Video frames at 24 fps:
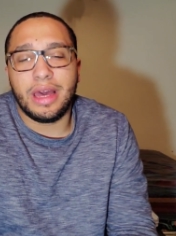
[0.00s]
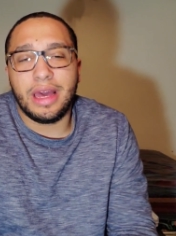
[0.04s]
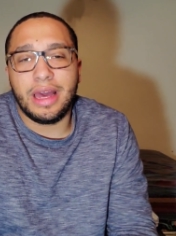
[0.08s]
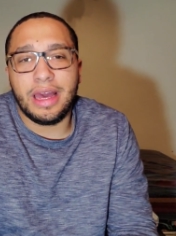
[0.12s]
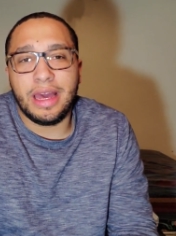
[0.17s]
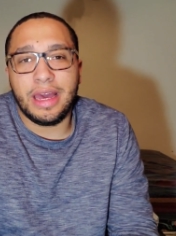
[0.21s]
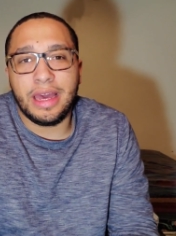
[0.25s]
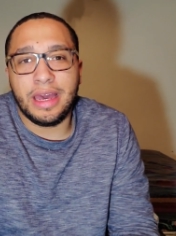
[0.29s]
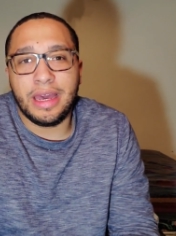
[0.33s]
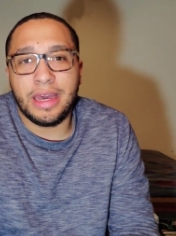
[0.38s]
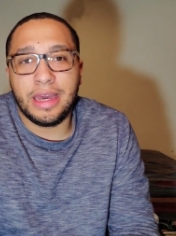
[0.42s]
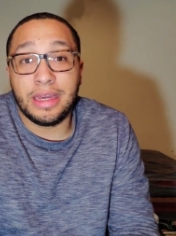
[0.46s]

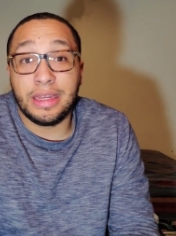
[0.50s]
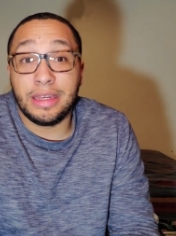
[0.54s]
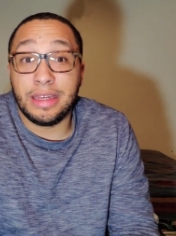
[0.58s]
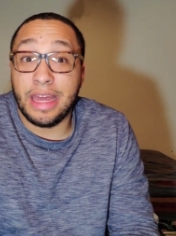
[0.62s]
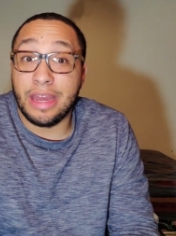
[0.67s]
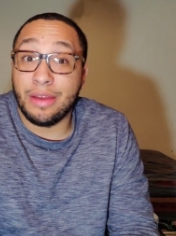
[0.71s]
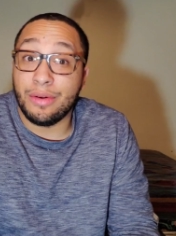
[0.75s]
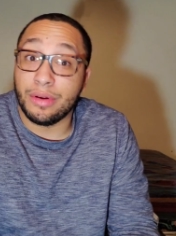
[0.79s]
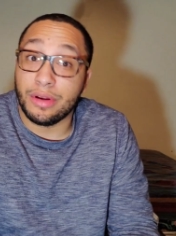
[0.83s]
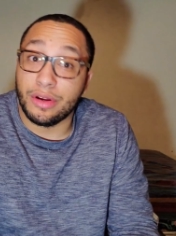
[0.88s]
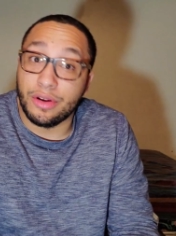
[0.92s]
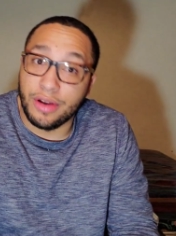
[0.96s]
And
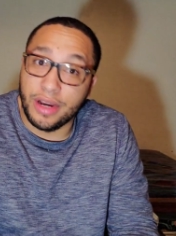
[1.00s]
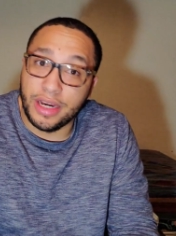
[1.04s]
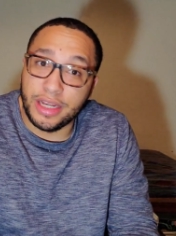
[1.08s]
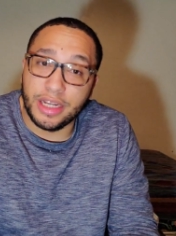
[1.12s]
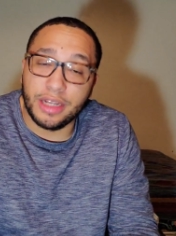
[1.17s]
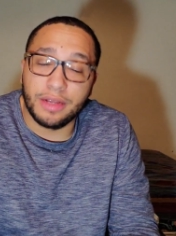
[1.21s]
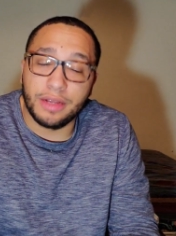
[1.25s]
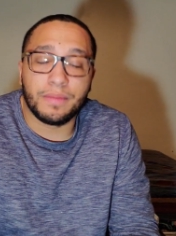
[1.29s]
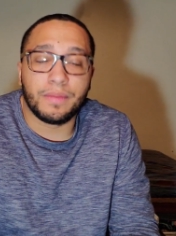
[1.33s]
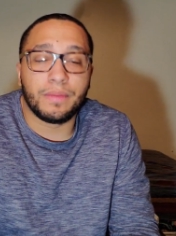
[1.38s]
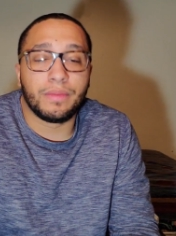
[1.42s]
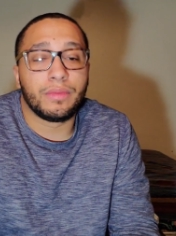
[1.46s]
they regret
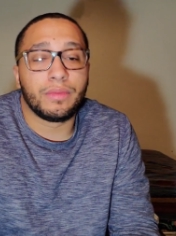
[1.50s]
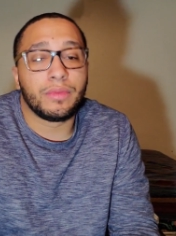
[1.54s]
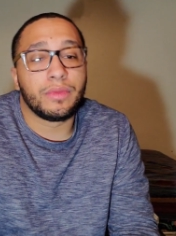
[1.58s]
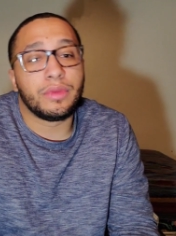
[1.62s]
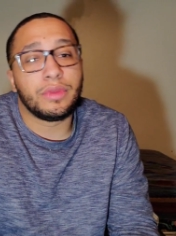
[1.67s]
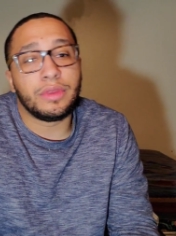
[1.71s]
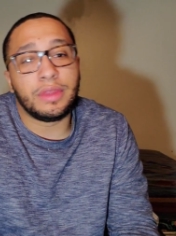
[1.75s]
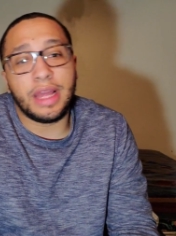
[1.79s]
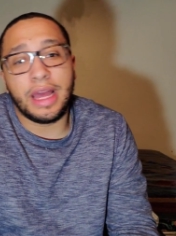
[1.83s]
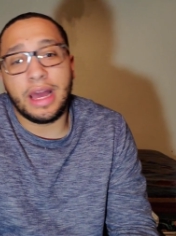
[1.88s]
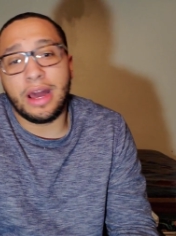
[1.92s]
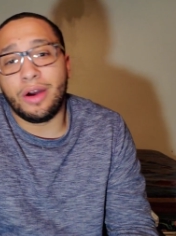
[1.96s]
it.
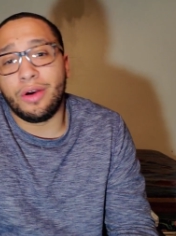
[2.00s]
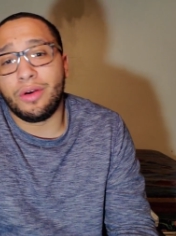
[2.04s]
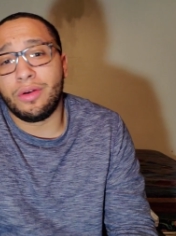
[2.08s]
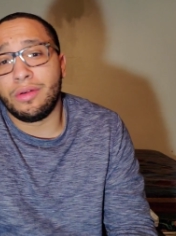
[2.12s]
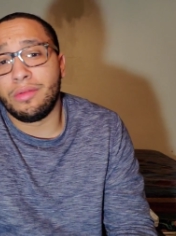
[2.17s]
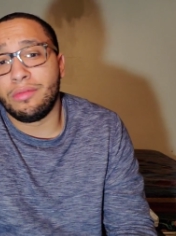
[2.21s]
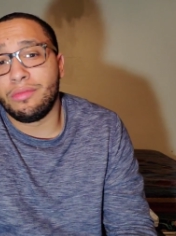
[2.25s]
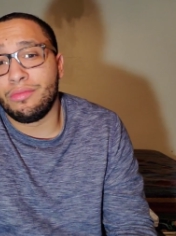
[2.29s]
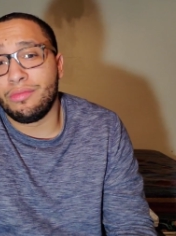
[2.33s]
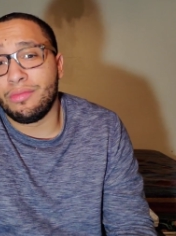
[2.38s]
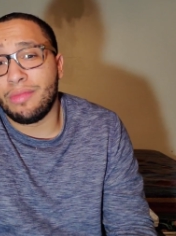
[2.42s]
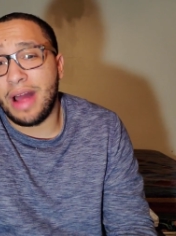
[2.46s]
Now,
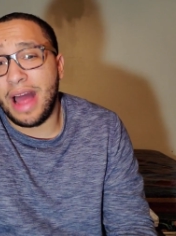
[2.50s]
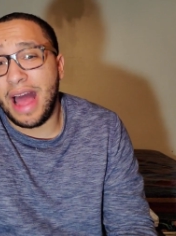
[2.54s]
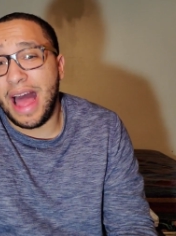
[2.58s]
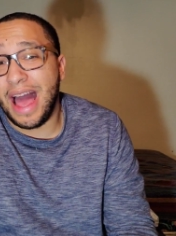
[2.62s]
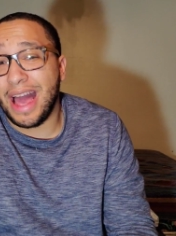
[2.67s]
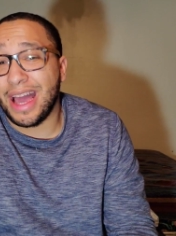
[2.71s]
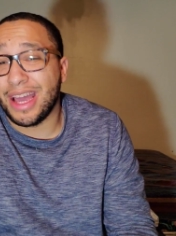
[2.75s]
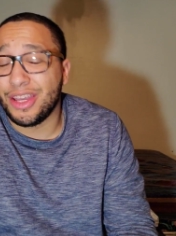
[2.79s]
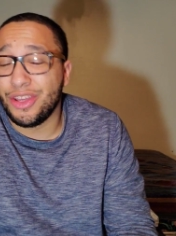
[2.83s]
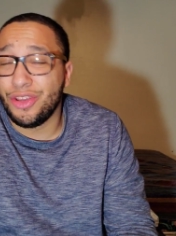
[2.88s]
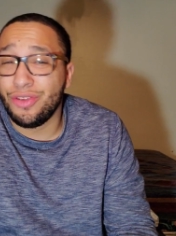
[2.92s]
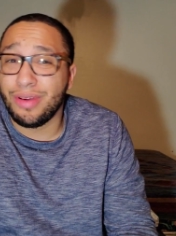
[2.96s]
how
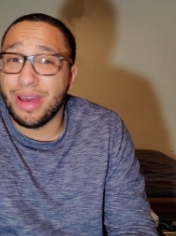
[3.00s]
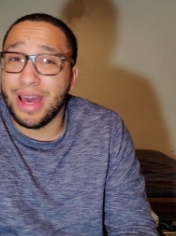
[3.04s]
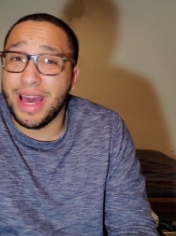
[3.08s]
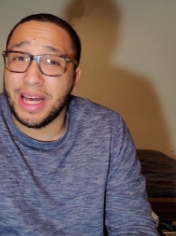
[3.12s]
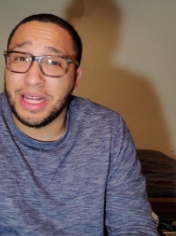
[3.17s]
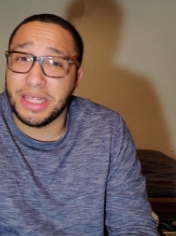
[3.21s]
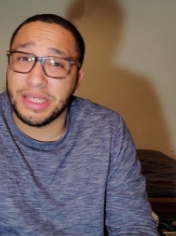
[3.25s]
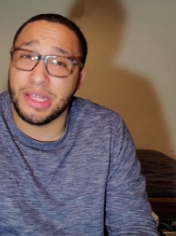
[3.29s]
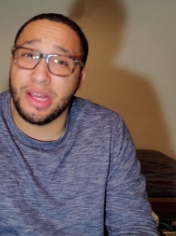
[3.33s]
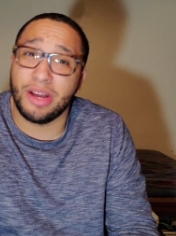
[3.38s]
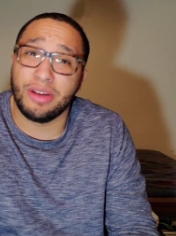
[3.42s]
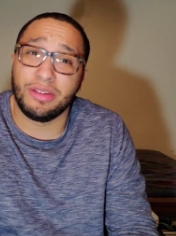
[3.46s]
can you
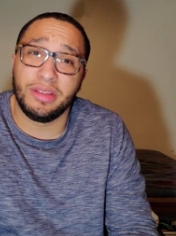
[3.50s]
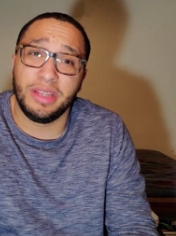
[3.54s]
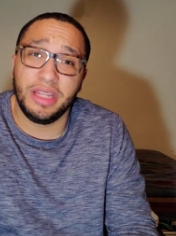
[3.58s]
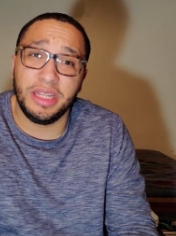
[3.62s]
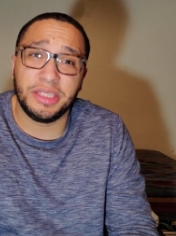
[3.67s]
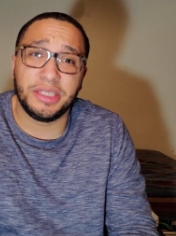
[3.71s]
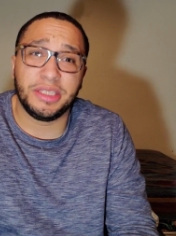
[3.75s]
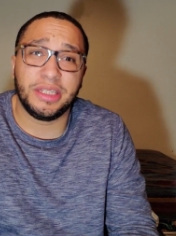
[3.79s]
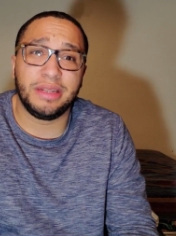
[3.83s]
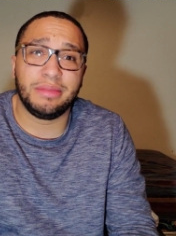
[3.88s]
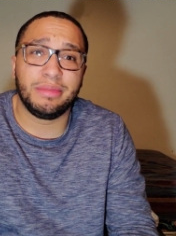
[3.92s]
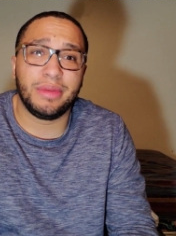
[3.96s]
guys start
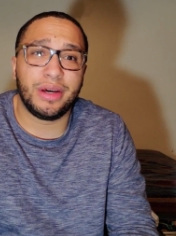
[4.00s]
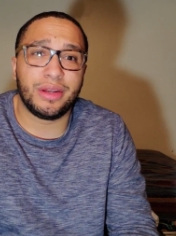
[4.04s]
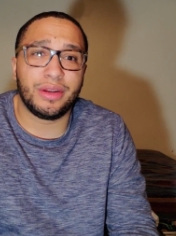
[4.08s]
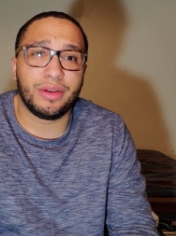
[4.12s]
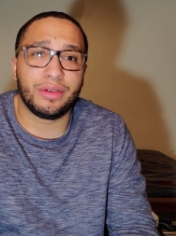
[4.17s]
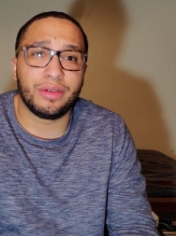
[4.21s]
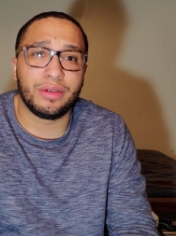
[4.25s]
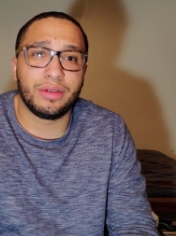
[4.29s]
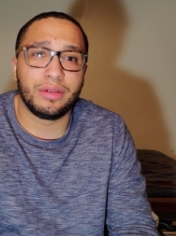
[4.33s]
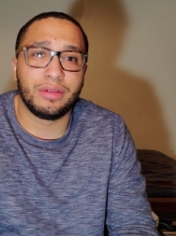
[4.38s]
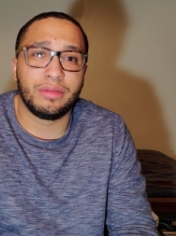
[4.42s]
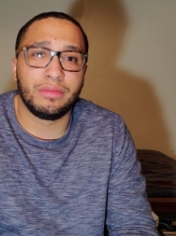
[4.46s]
listening better?
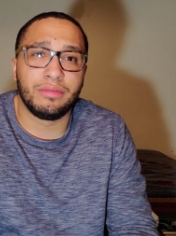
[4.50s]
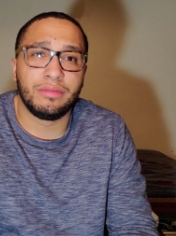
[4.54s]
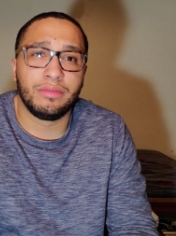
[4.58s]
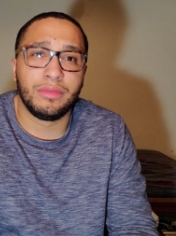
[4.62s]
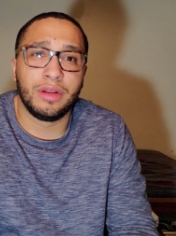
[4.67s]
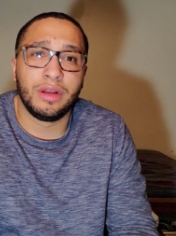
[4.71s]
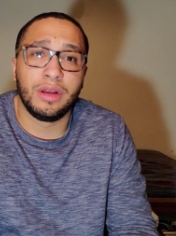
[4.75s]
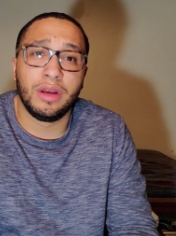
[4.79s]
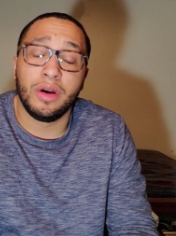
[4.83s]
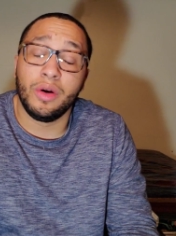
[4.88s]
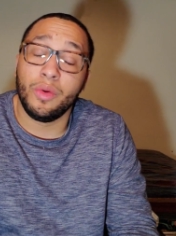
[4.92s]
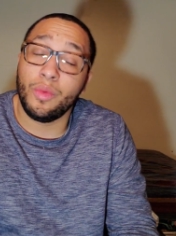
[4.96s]

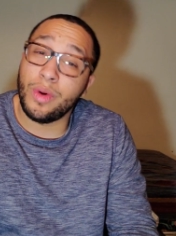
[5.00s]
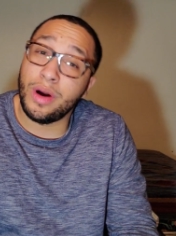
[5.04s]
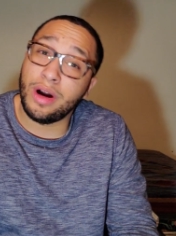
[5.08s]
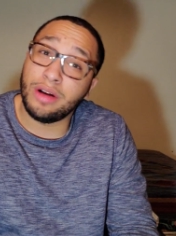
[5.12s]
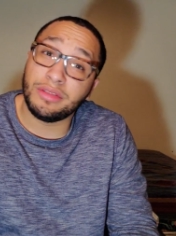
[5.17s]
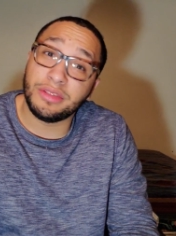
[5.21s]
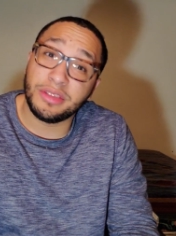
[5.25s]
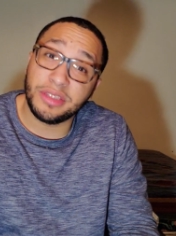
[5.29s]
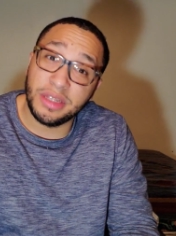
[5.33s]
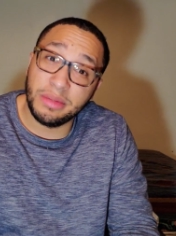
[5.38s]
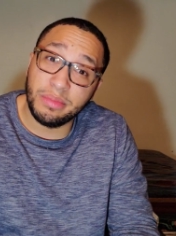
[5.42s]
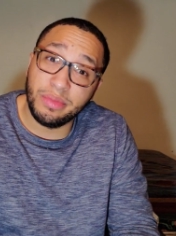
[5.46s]
Well,
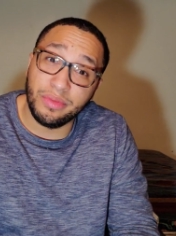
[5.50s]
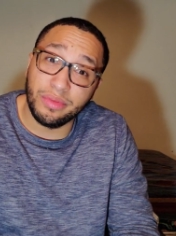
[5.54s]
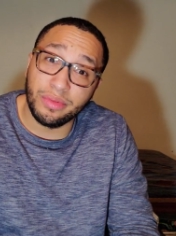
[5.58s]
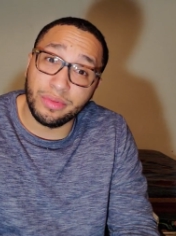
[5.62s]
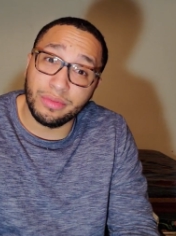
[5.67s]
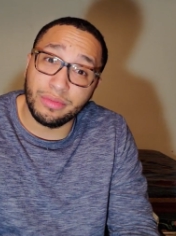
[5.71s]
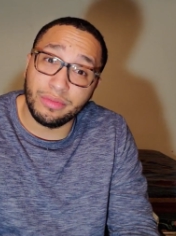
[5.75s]
simple.